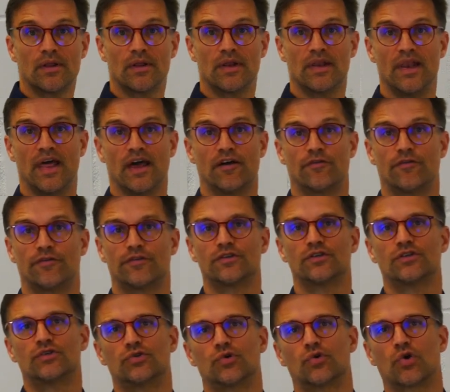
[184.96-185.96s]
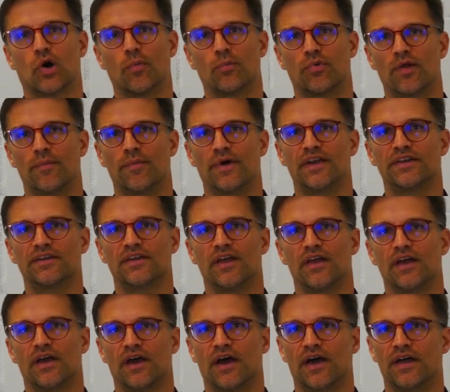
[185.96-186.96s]
left to complement,
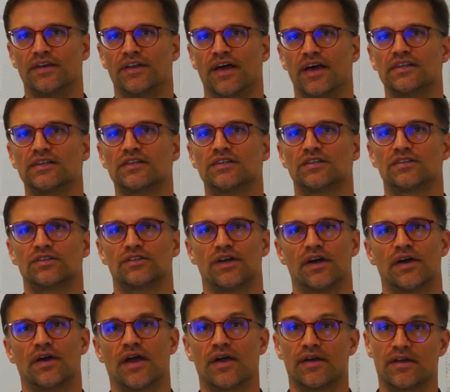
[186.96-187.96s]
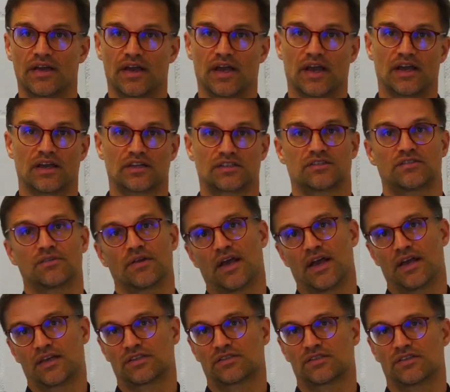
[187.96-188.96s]
and that is the
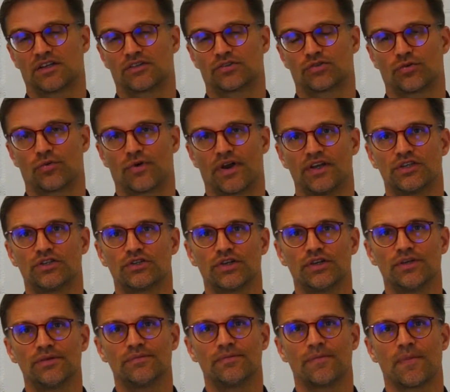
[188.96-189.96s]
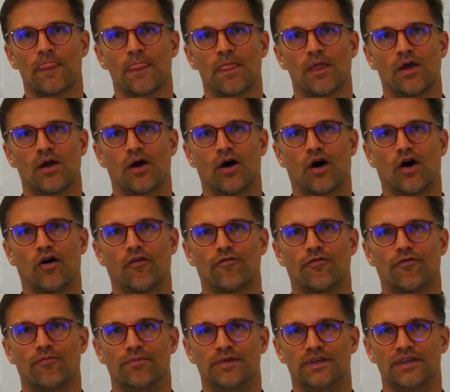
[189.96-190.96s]
exaggeration
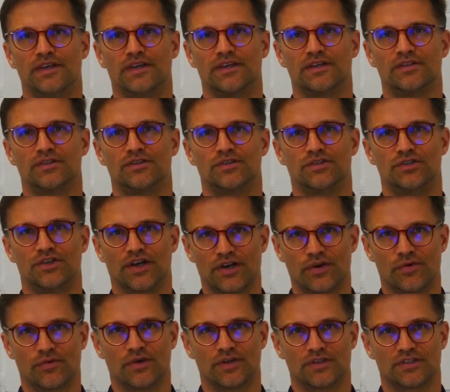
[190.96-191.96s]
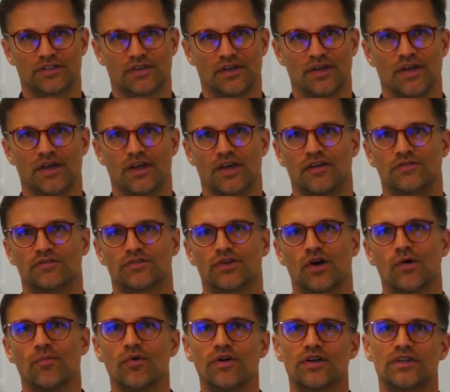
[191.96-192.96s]
of being generous. If
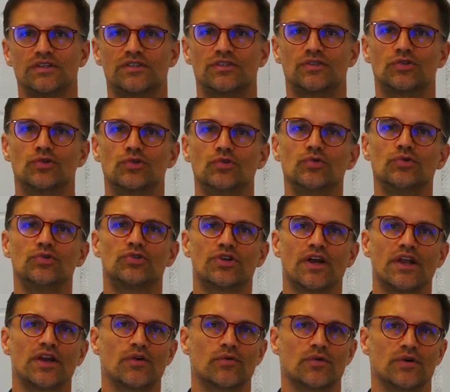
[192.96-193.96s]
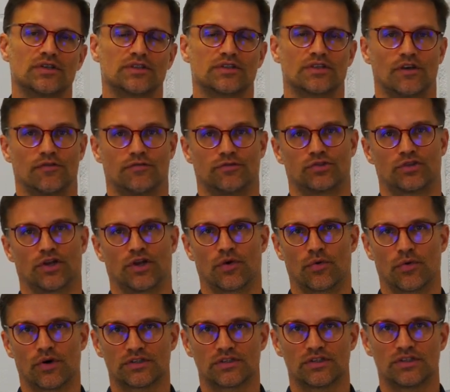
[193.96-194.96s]
someone is too generous, if
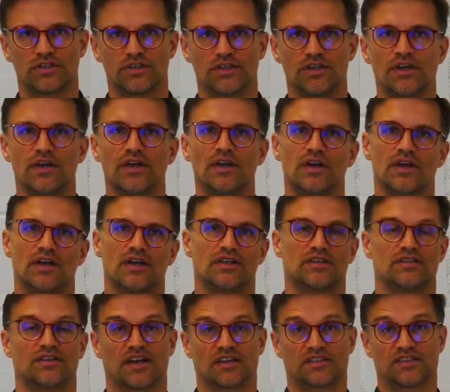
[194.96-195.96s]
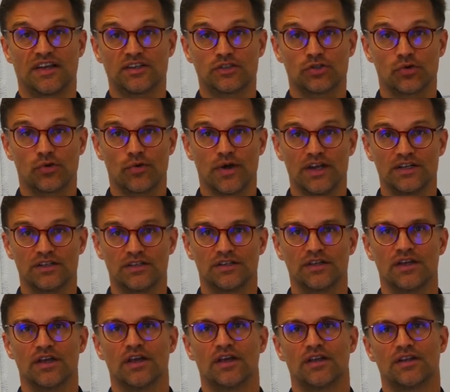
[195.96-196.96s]
generosity is exaggerated,
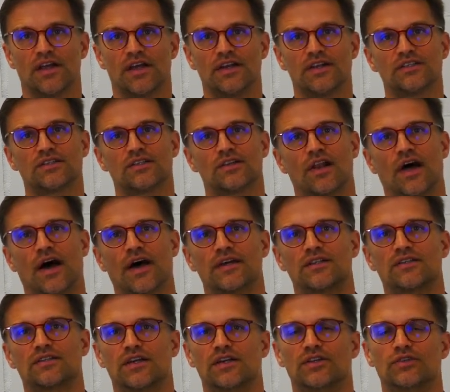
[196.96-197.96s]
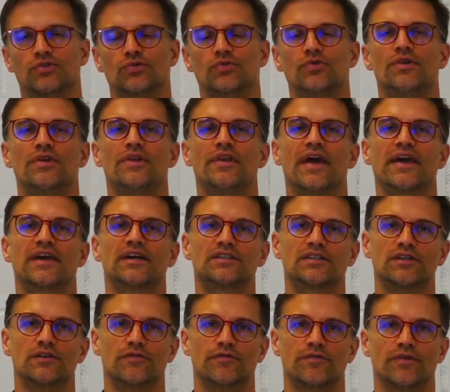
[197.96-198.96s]
then it slides into
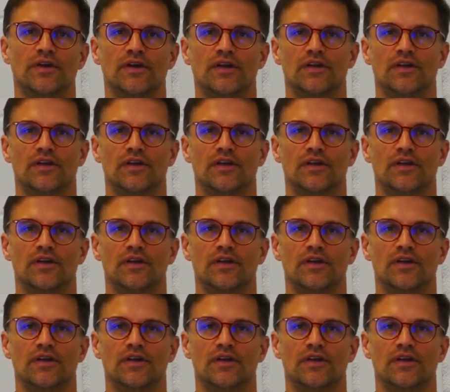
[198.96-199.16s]
negative.